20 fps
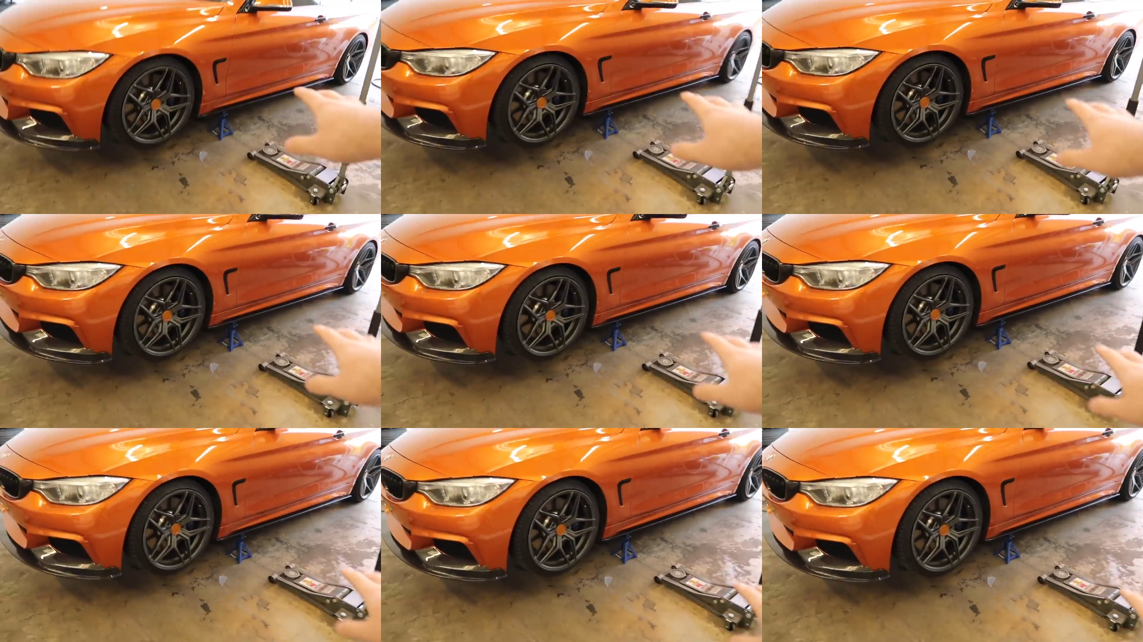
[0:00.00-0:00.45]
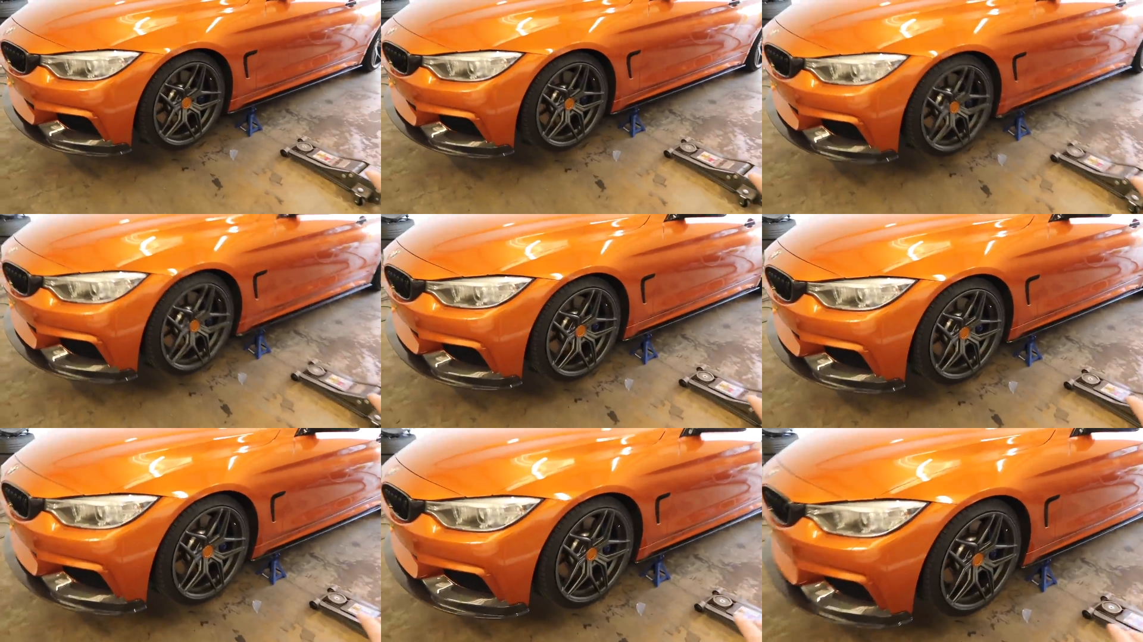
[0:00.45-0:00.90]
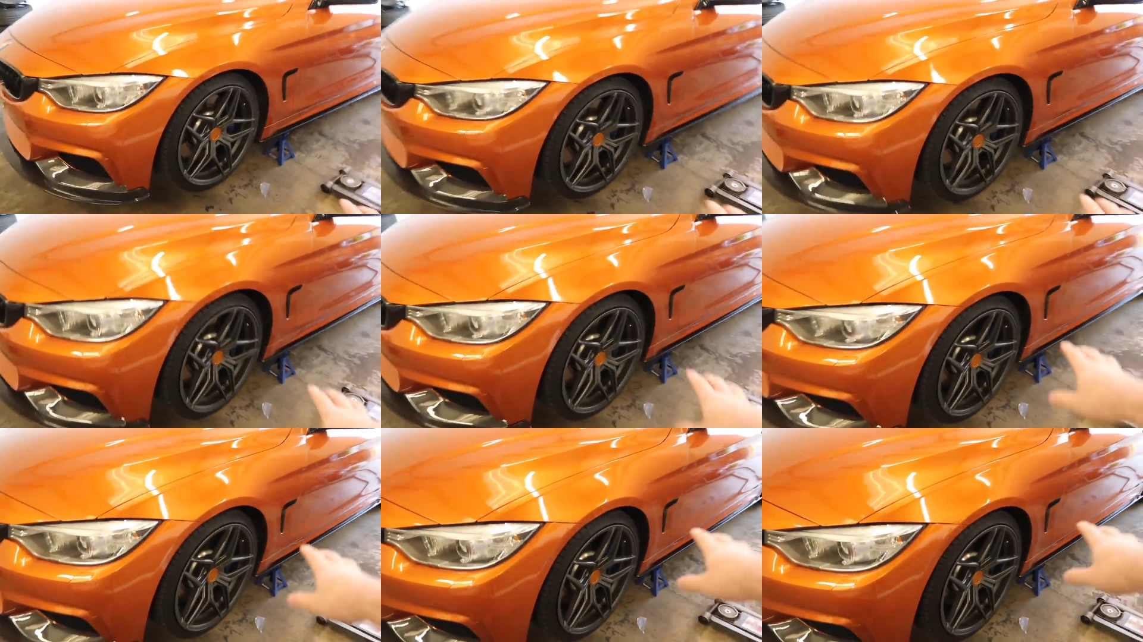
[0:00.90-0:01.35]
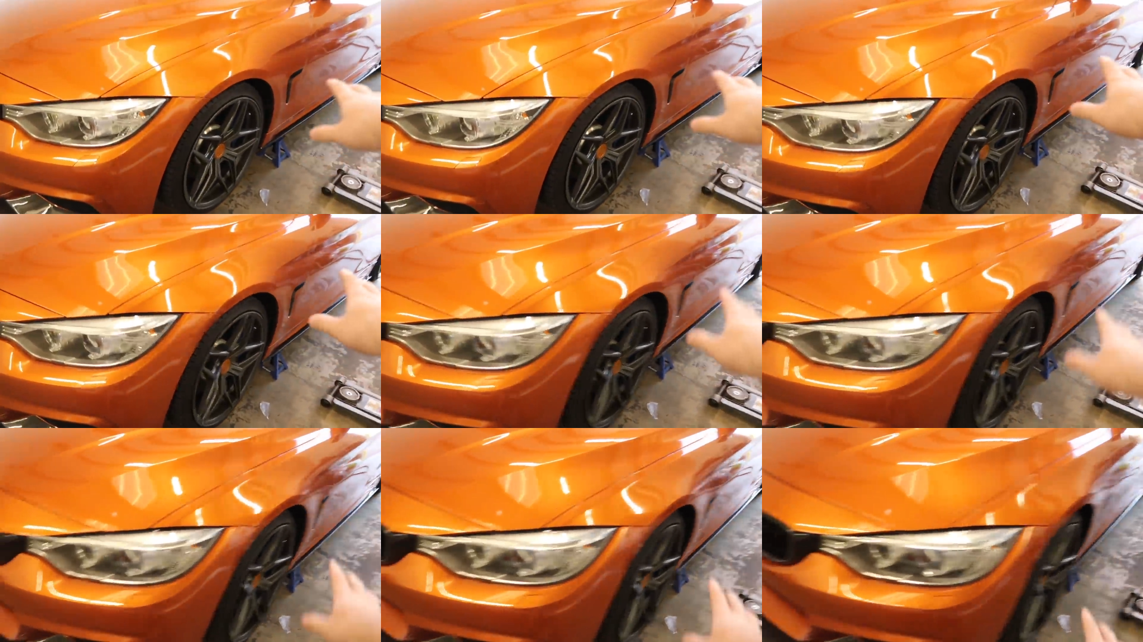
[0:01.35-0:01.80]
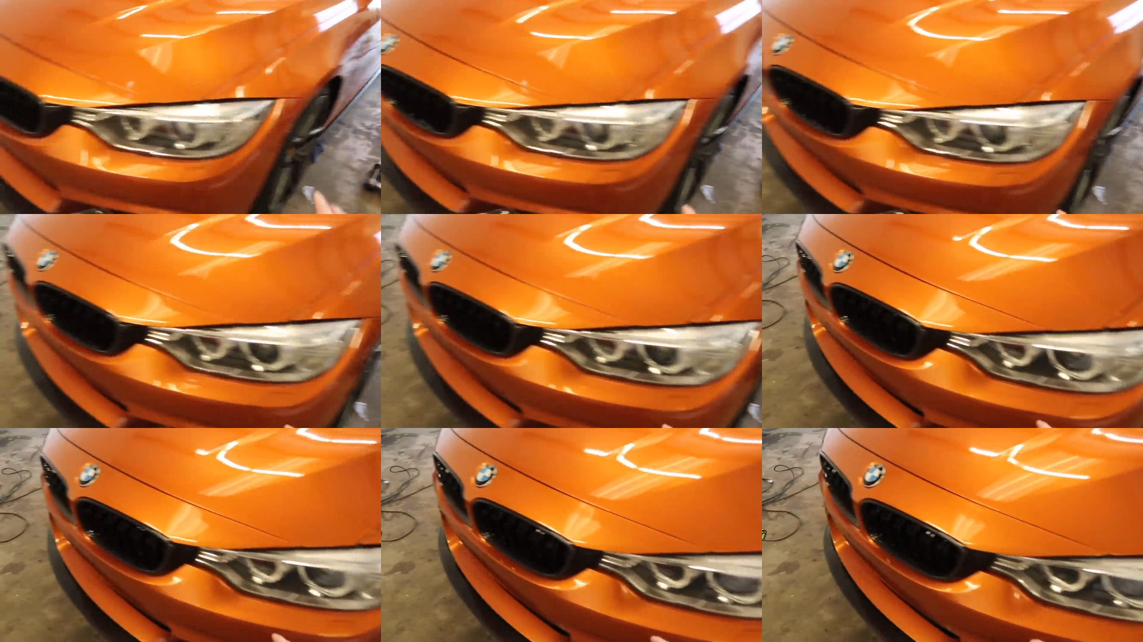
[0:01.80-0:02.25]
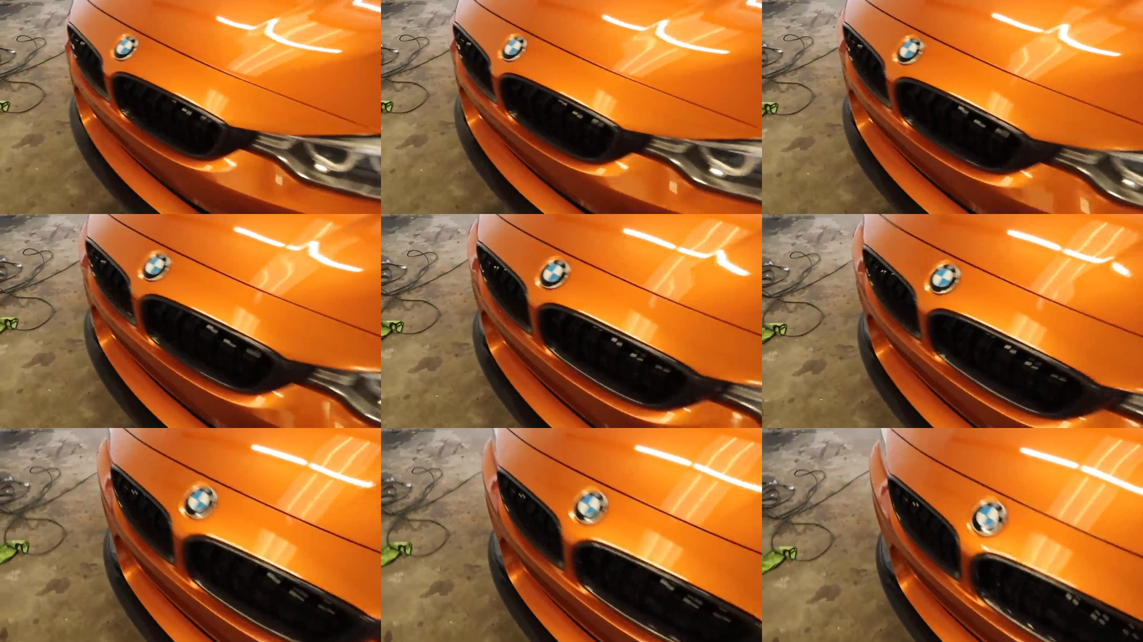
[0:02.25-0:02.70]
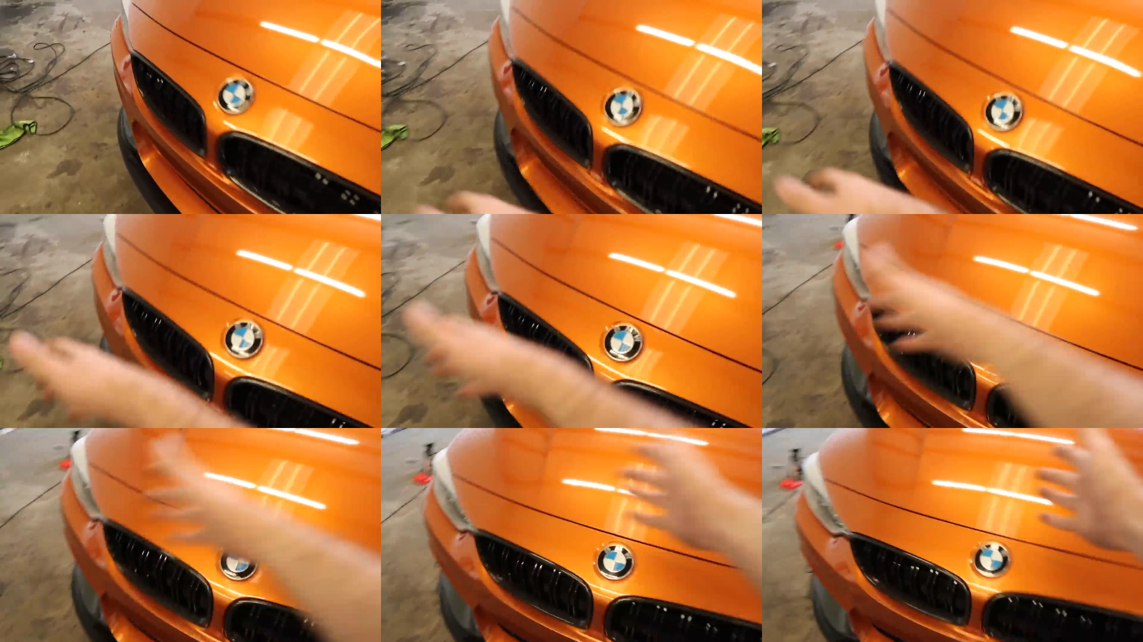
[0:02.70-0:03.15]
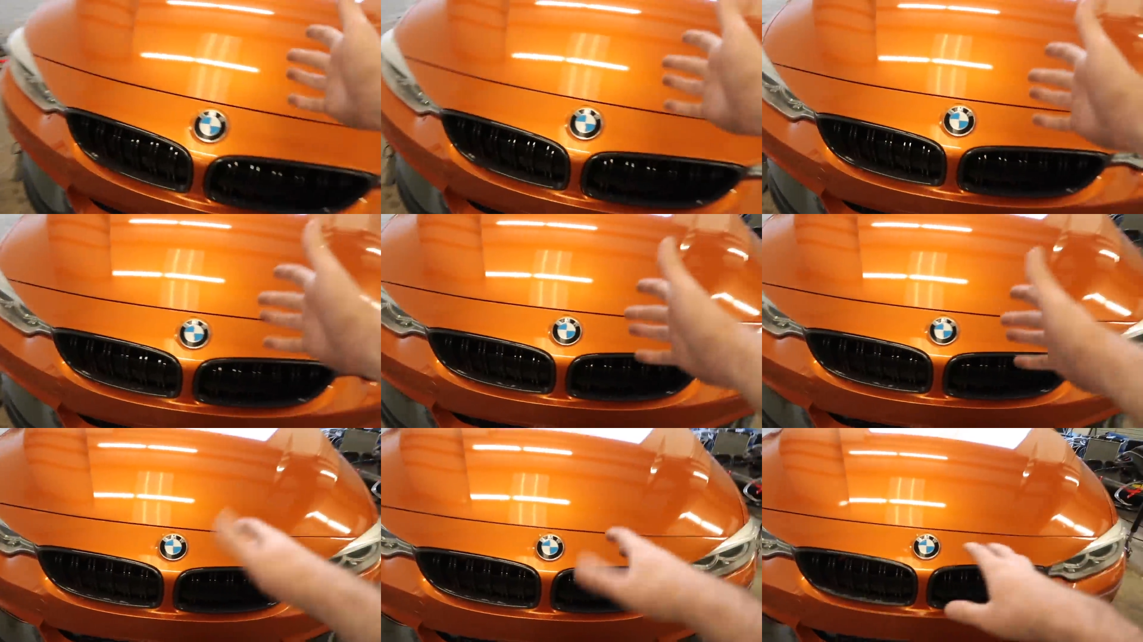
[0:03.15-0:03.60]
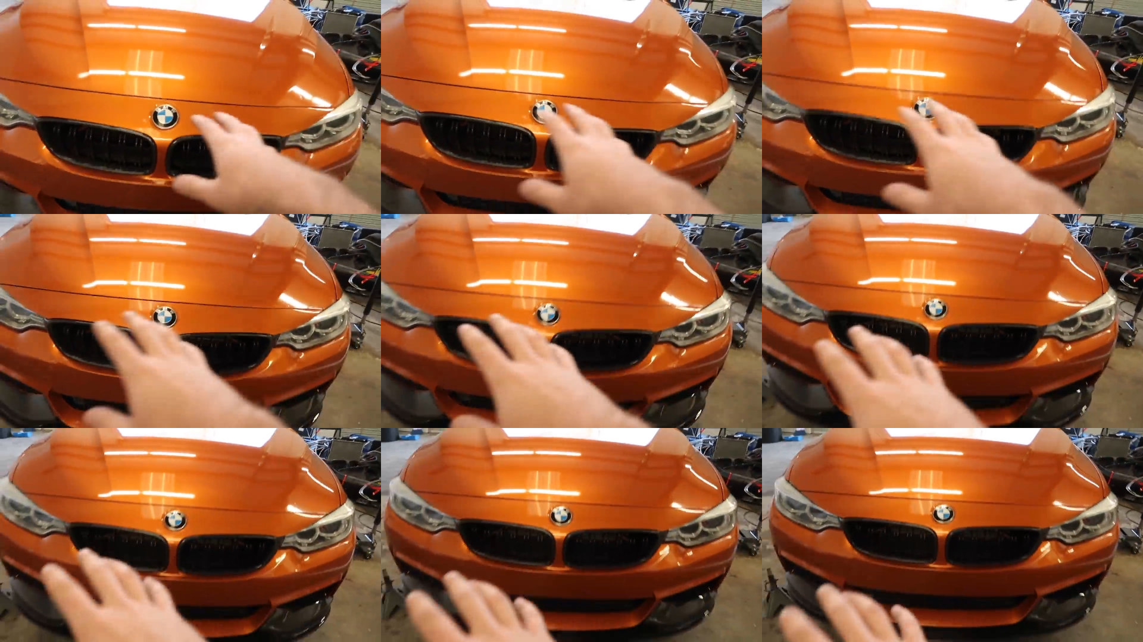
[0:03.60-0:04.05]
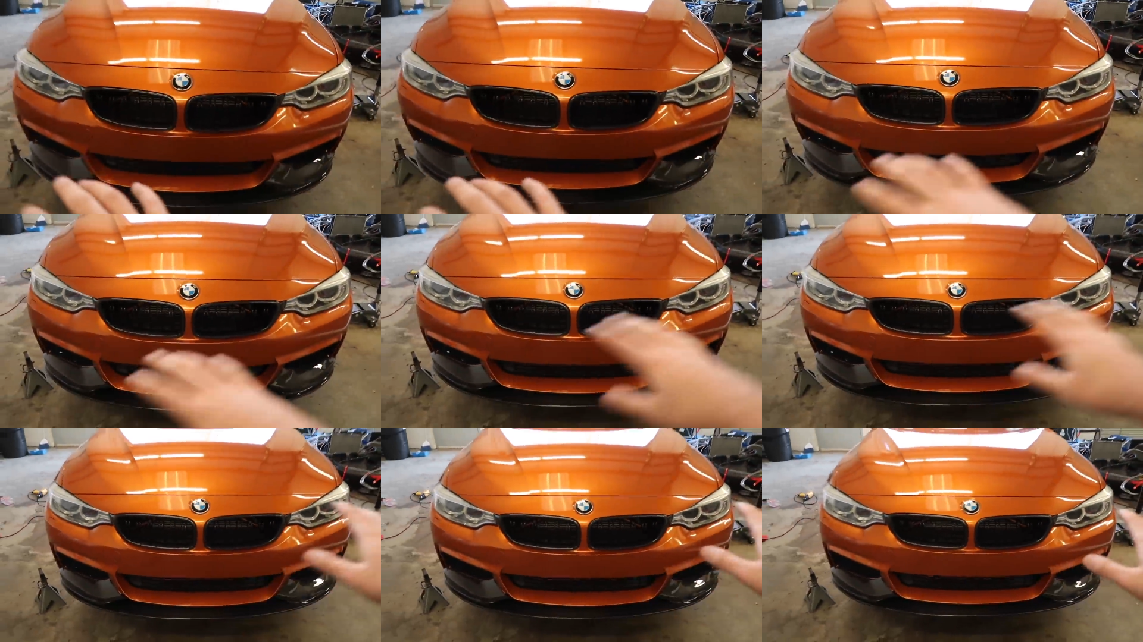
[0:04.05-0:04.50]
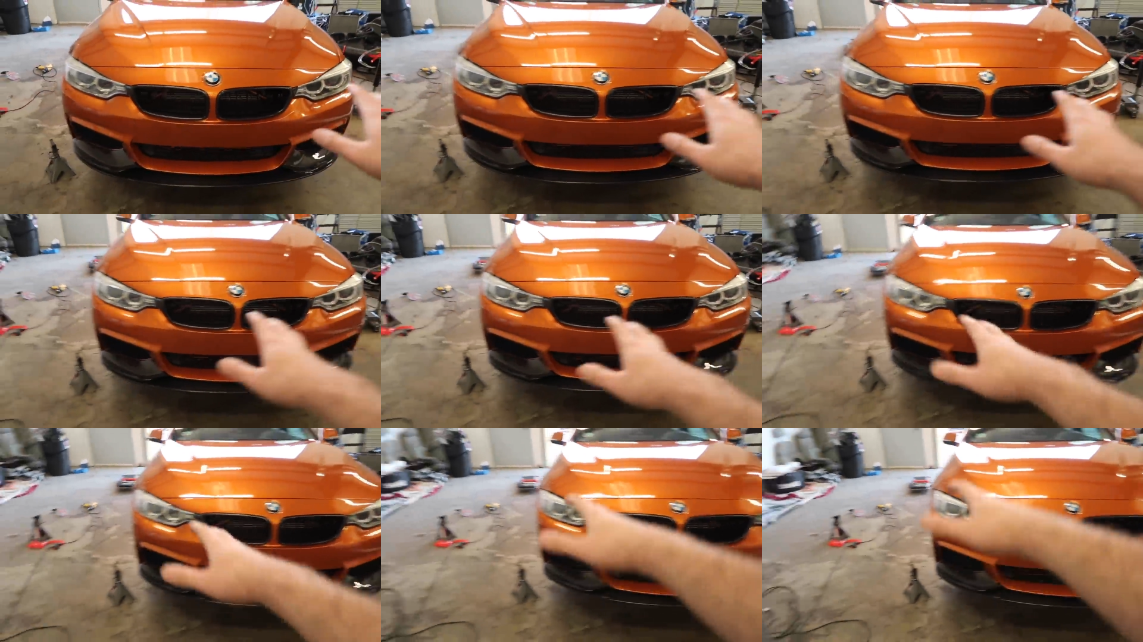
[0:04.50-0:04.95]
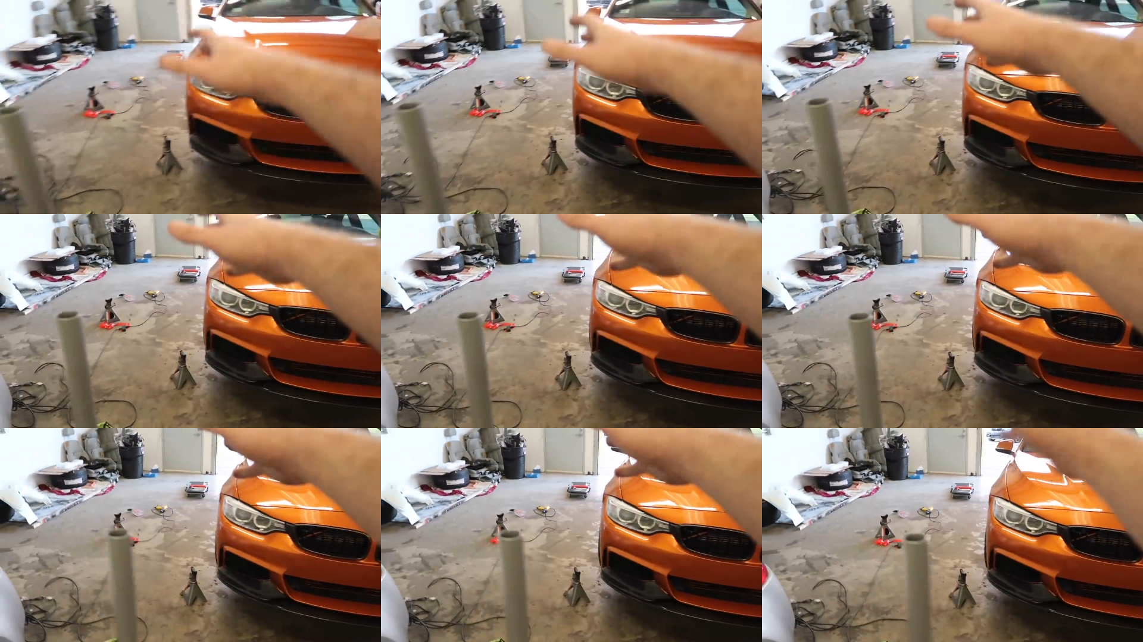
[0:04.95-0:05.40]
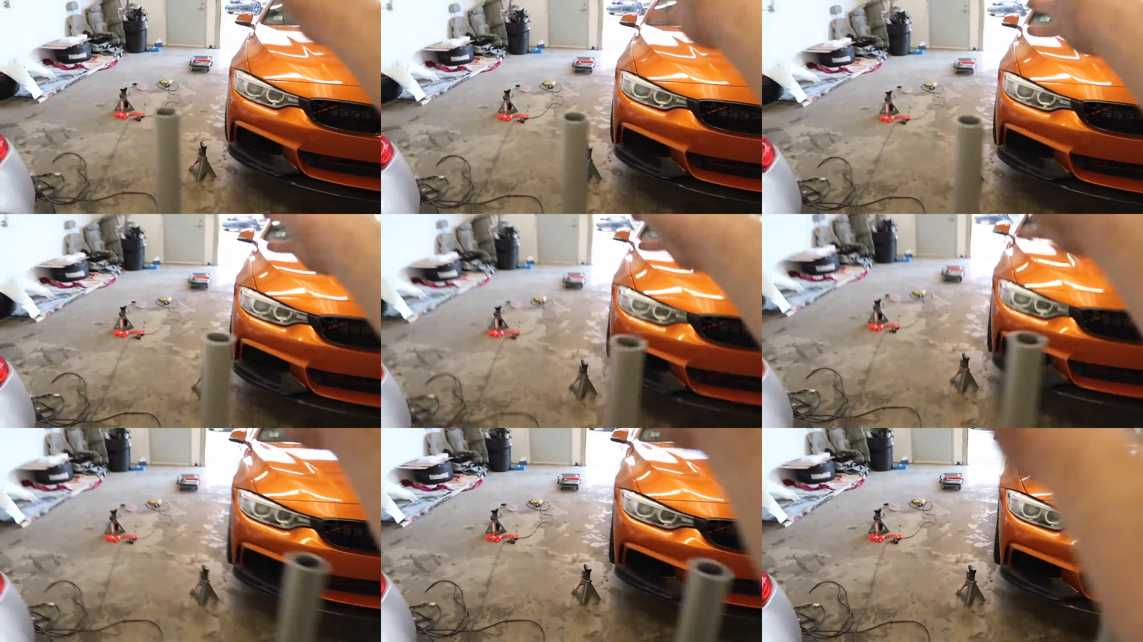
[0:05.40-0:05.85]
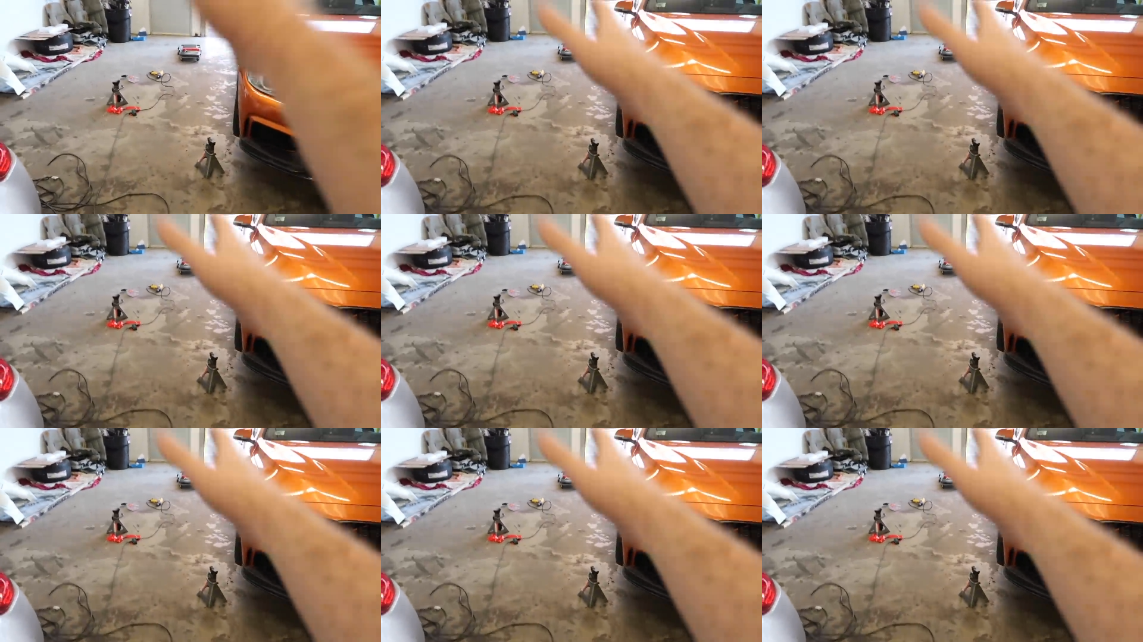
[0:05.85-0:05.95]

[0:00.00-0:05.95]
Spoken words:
Nobody's mouth can be seen.